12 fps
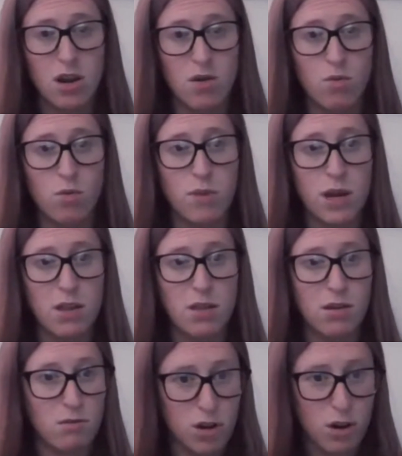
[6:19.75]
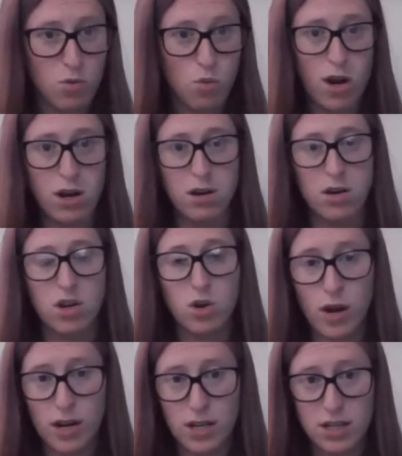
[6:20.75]
will mean that, when new
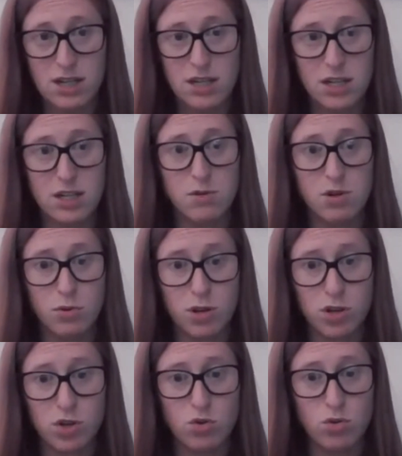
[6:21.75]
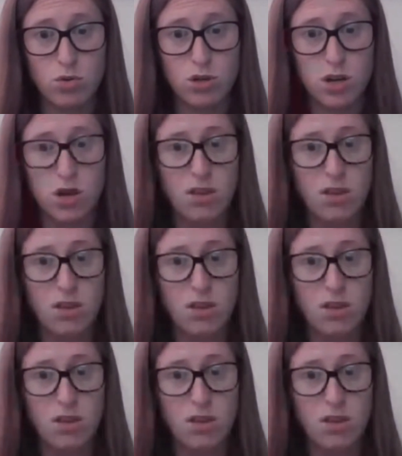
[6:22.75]
heating systems are installed,